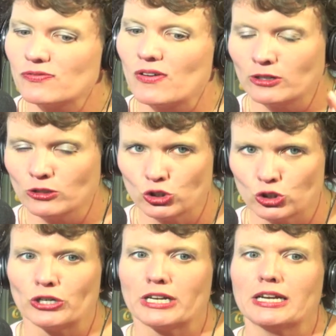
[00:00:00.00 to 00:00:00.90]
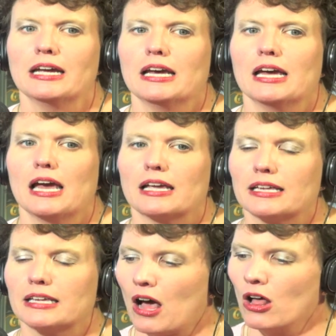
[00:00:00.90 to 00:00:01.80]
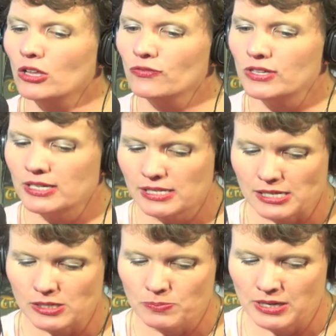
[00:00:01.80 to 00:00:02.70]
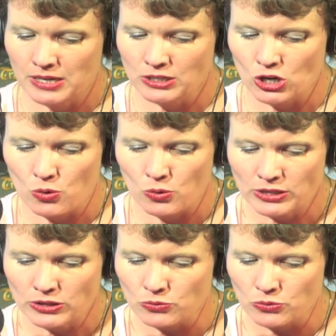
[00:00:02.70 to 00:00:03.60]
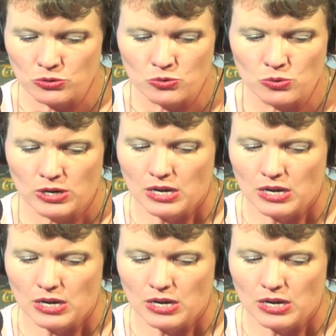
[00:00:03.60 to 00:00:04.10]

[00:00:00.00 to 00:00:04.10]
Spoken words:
final journey. All of this has been going through